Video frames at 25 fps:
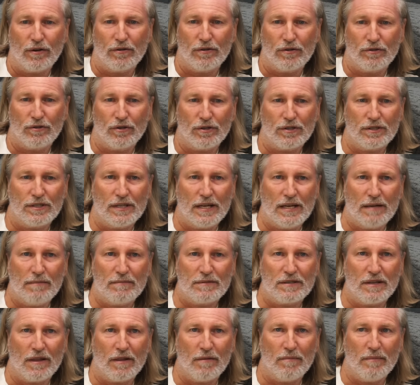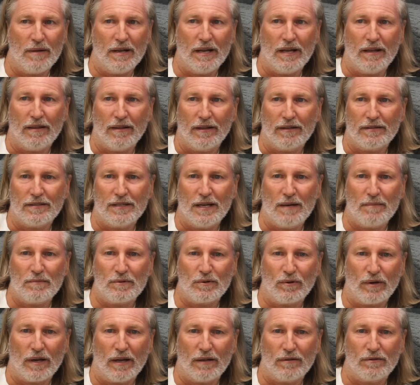because it just seems at the minute that teams
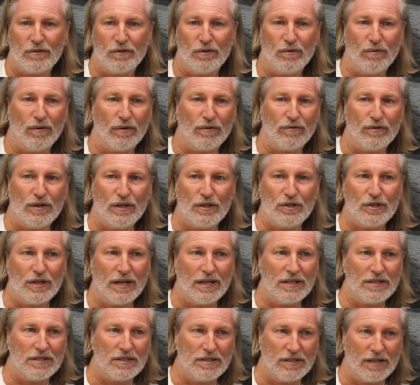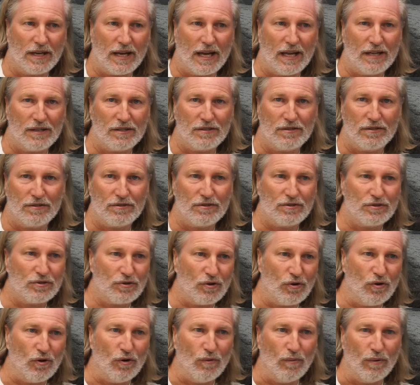will get two or three chances against us and
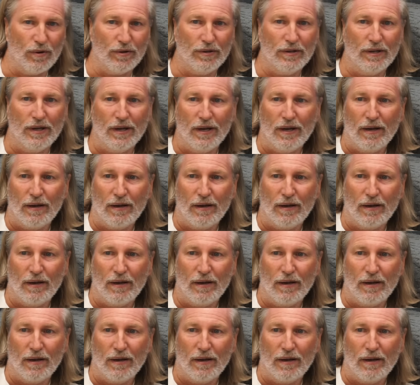score one,